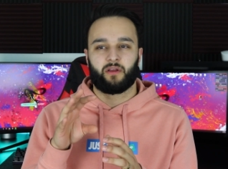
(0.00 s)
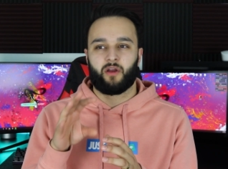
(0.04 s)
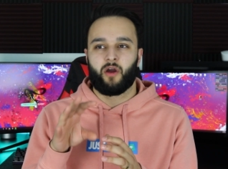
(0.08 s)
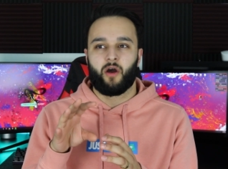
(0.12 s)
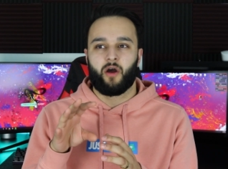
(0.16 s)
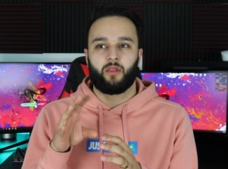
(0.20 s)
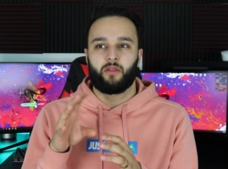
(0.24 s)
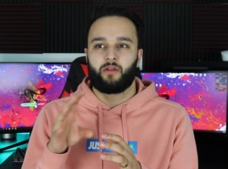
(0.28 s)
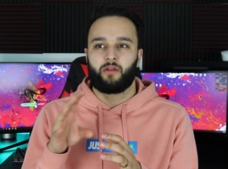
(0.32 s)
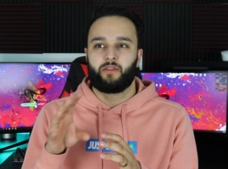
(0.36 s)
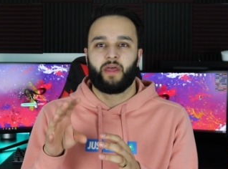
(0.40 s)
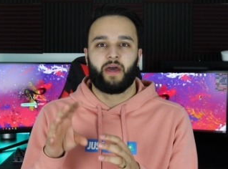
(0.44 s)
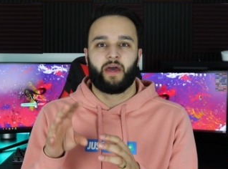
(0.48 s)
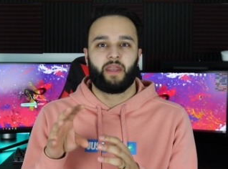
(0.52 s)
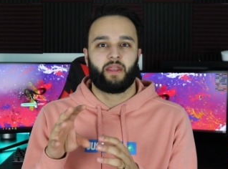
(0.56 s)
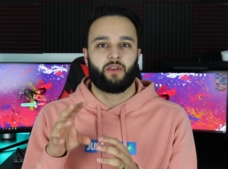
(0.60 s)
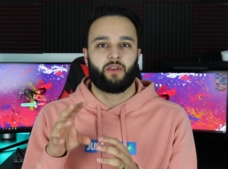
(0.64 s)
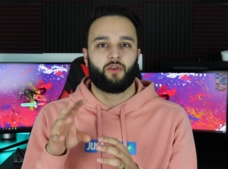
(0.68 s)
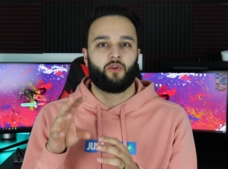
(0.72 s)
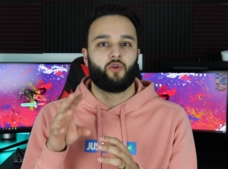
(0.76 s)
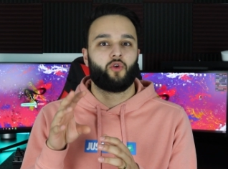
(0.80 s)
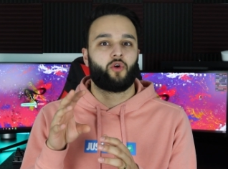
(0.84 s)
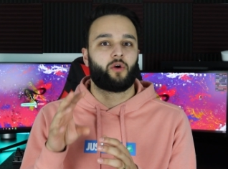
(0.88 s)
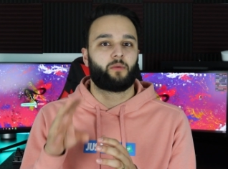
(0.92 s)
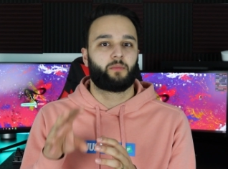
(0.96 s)
color that it
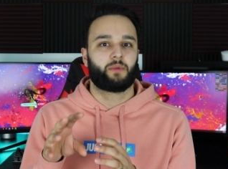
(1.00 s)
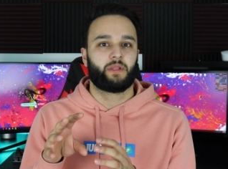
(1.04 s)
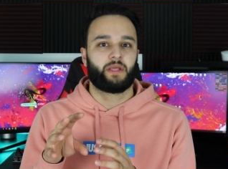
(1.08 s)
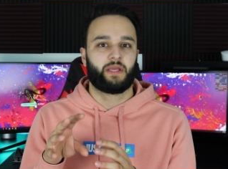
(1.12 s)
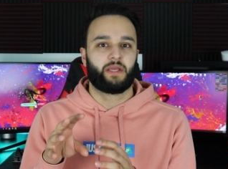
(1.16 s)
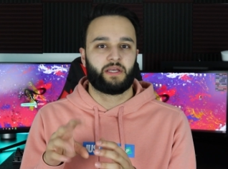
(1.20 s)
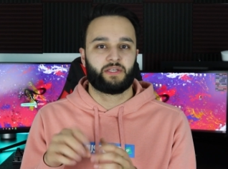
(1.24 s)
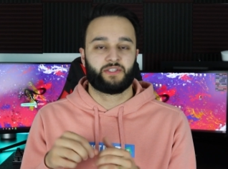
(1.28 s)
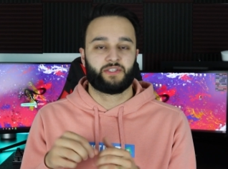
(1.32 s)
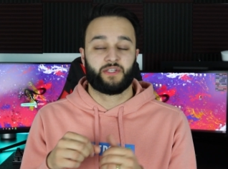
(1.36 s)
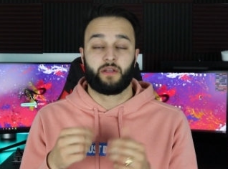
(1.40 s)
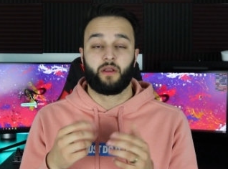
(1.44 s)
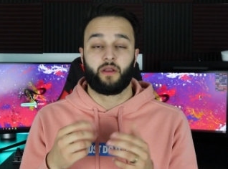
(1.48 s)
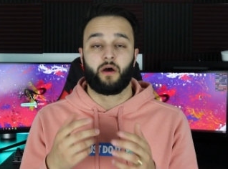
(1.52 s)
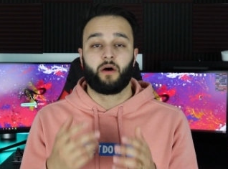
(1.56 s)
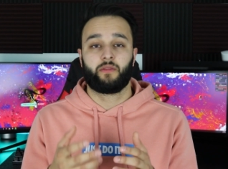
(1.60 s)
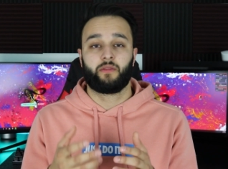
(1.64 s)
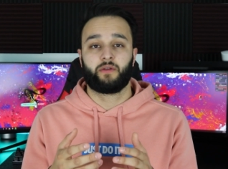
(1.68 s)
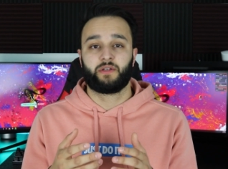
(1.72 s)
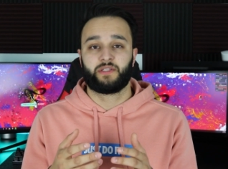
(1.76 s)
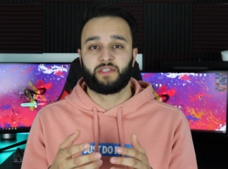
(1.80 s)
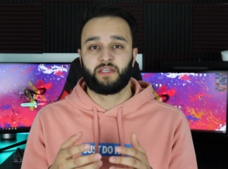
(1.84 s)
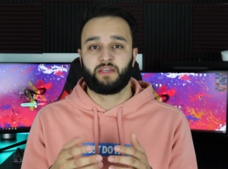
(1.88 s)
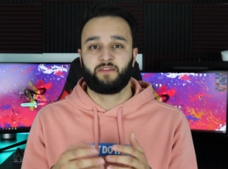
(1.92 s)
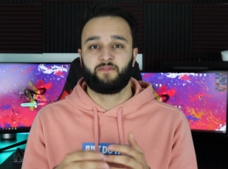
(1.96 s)
normally is on
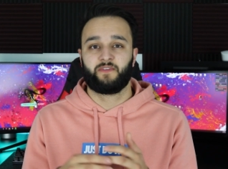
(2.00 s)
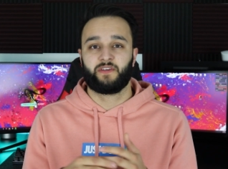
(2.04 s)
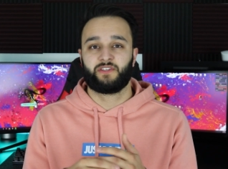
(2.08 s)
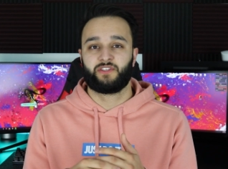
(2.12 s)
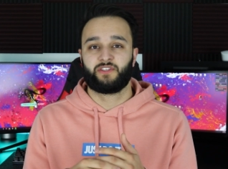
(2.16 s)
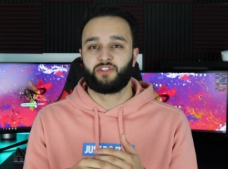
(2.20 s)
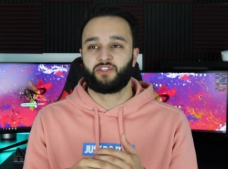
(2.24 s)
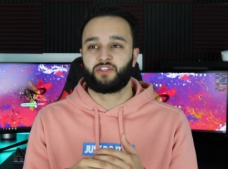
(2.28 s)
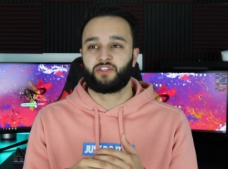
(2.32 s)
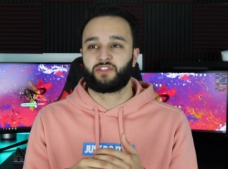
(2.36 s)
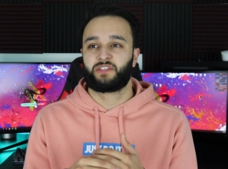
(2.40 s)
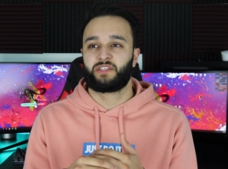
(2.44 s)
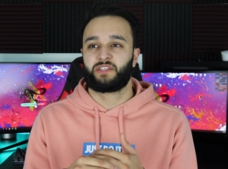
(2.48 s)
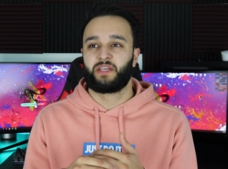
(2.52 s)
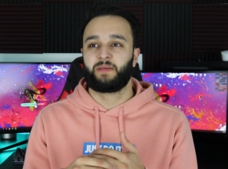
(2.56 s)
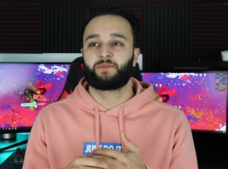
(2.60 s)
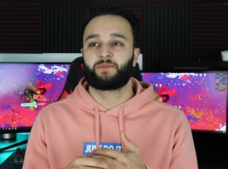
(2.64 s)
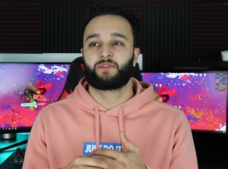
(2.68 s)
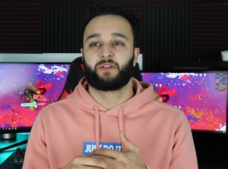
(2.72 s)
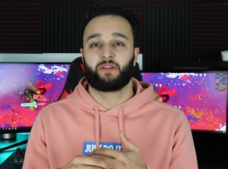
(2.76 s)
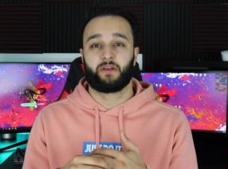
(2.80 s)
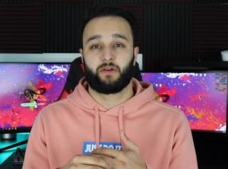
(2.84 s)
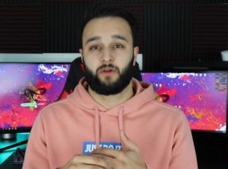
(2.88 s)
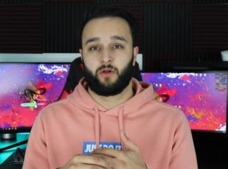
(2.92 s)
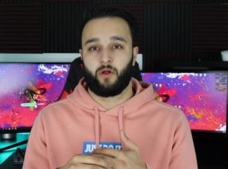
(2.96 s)
other TVs. It just
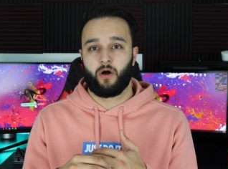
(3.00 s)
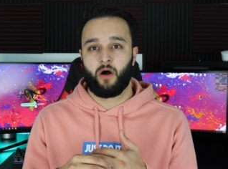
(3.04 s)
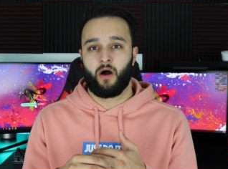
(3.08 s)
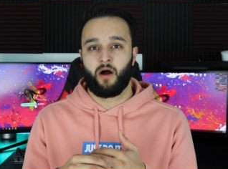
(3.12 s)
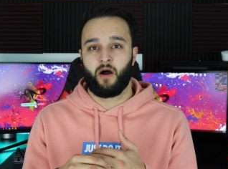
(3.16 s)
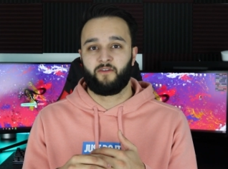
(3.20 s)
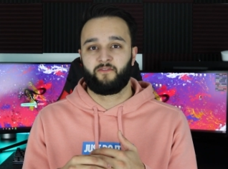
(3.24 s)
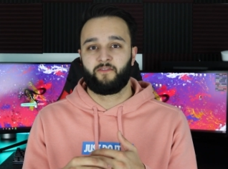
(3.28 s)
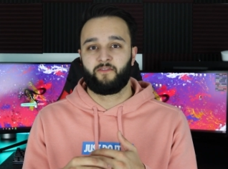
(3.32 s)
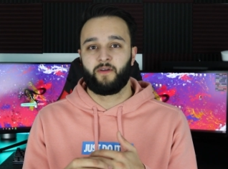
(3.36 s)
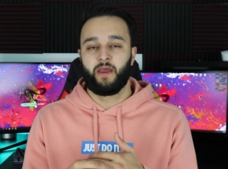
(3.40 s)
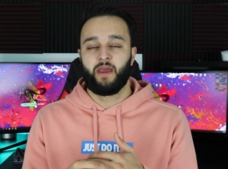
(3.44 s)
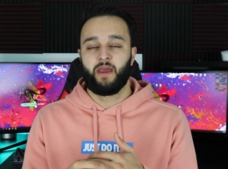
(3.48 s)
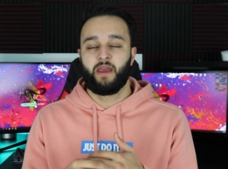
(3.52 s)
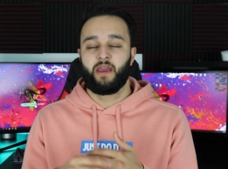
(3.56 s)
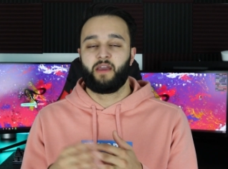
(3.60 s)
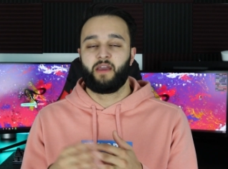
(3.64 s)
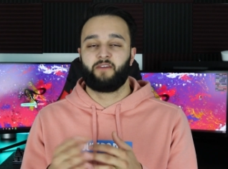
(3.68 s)
seems a little off.